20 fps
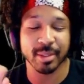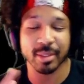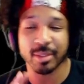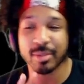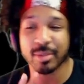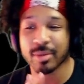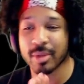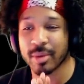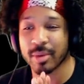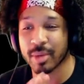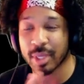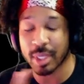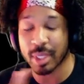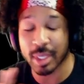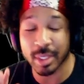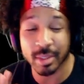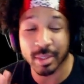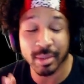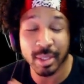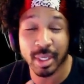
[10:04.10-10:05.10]
you know what it
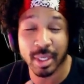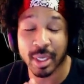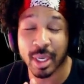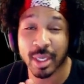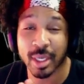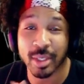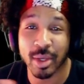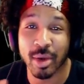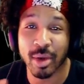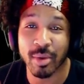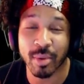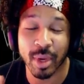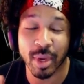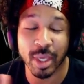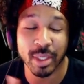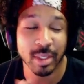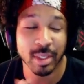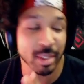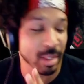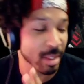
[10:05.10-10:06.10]
is, man. As
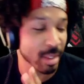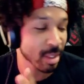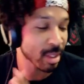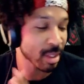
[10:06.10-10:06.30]
always.